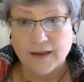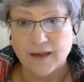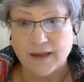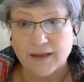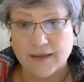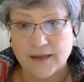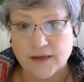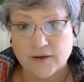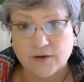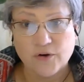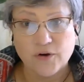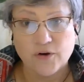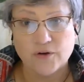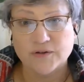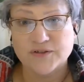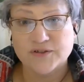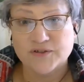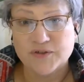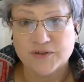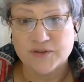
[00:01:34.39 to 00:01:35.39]
And that
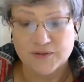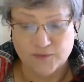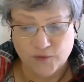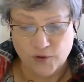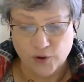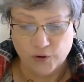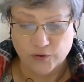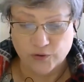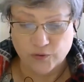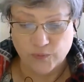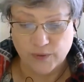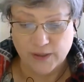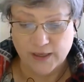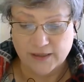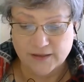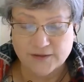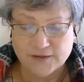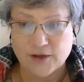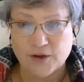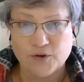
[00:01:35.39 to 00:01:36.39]
card's just flown
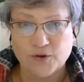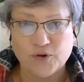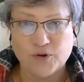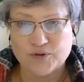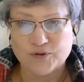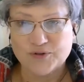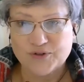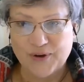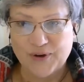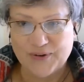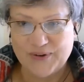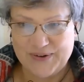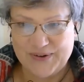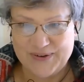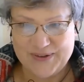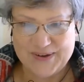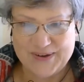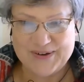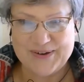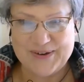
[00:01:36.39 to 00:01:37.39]
away, so I can't show you
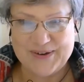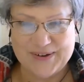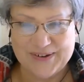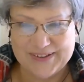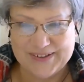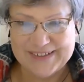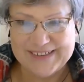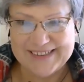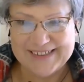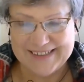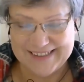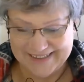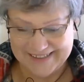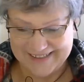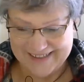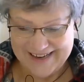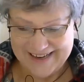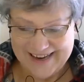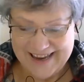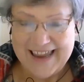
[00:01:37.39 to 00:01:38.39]
the card.
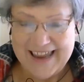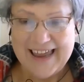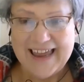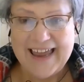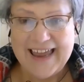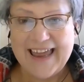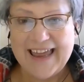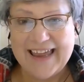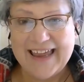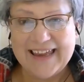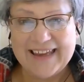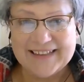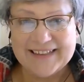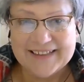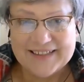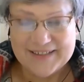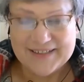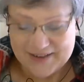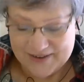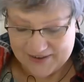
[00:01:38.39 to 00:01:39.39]

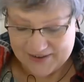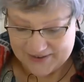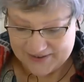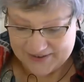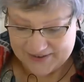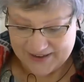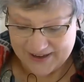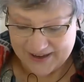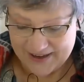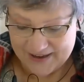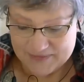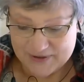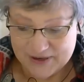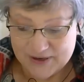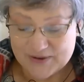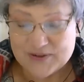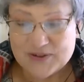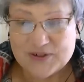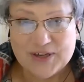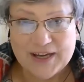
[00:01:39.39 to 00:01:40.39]
And so I'm
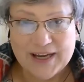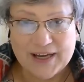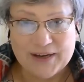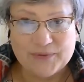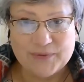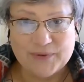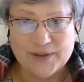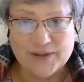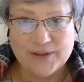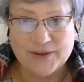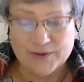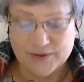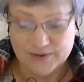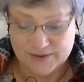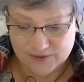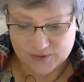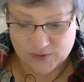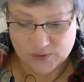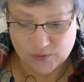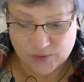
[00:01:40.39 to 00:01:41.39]
going to share with you,
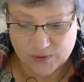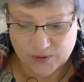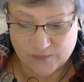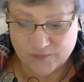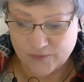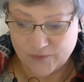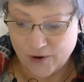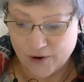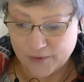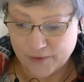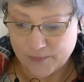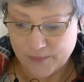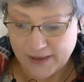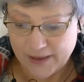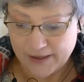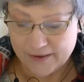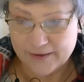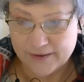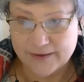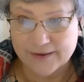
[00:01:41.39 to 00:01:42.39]
it's called the frog
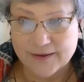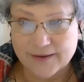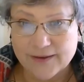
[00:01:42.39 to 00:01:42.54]
mouth.